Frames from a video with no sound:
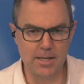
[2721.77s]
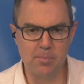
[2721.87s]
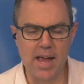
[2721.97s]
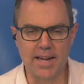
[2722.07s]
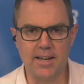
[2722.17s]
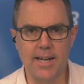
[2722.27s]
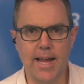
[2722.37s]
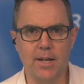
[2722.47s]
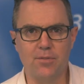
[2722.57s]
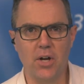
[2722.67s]
dip back into
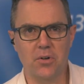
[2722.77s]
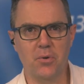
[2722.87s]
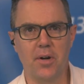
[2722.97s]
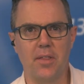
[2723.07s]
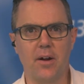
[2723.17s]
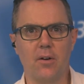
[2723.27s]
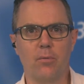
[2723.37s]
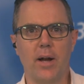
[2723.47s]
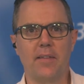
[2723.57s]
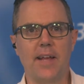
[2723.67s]
negative territory there
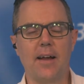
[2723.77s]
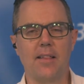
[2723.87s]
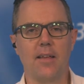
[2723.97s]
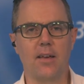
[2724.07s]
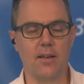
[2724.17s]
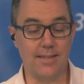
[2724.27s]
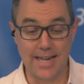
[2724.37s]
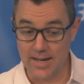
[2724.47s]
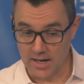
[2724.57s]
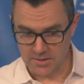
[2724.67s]
right at the end of the
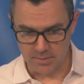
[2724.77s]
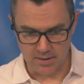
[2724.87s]
day, guys. But